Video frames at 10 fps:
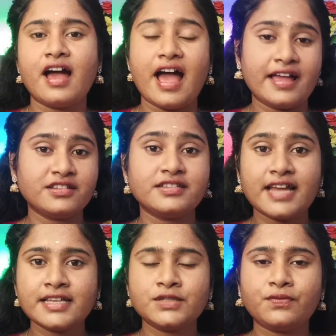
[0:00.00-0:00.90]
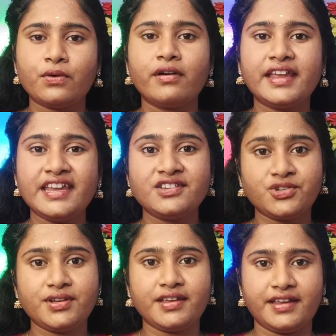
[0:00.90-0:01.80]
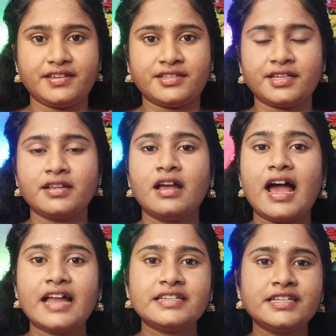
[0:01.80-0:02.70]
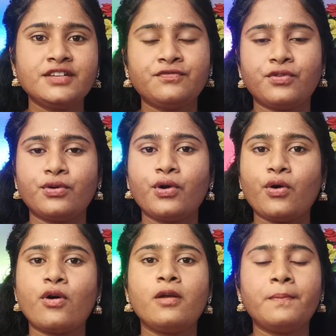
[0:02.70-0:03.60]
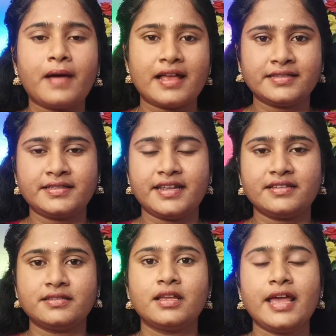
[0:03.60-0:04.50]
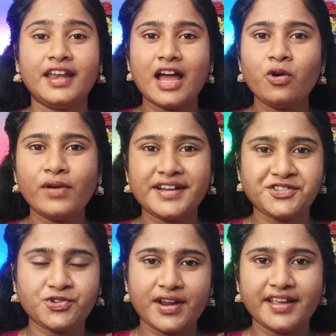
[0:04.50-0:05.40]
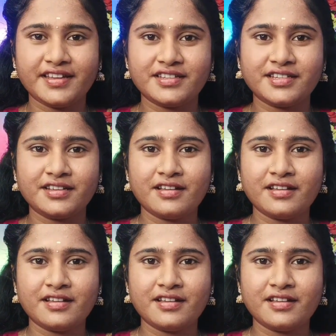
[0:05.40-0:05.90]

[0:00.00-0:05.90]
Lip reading: and does for he, she, it, and did for all past tense. Now let's try it.